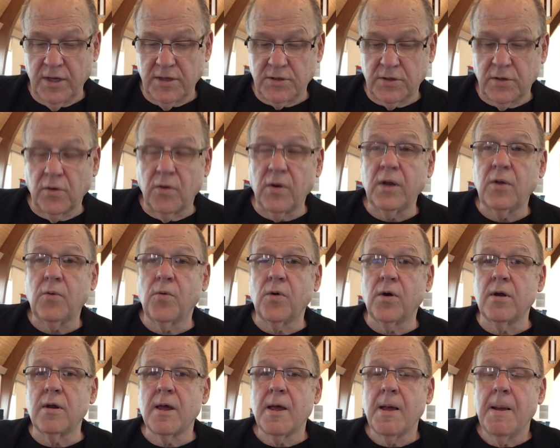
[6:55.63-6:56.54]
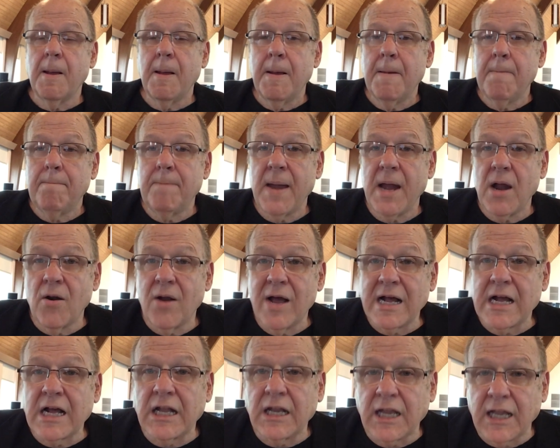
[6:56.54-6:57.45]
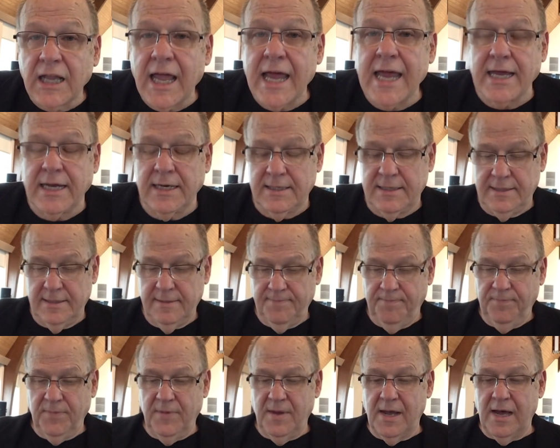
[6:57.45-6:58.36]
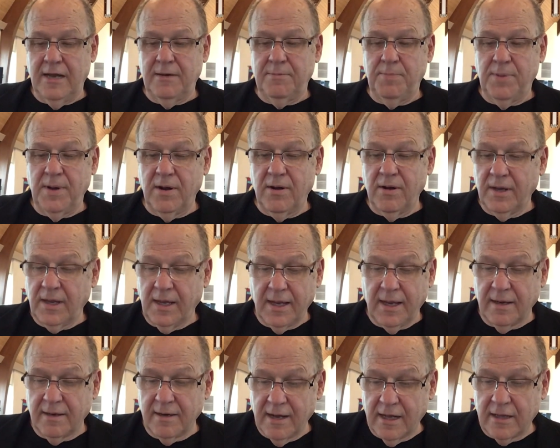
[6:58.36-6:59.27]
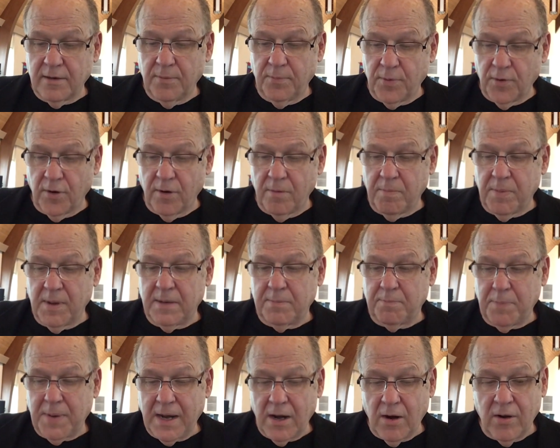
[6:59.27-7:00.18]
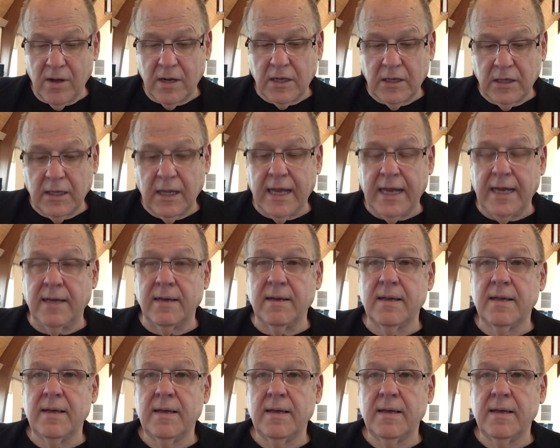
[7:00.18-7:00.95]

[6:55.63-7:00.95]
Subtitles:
It's the Greek word paraclete, not parakeet, not the bird, but paraclete.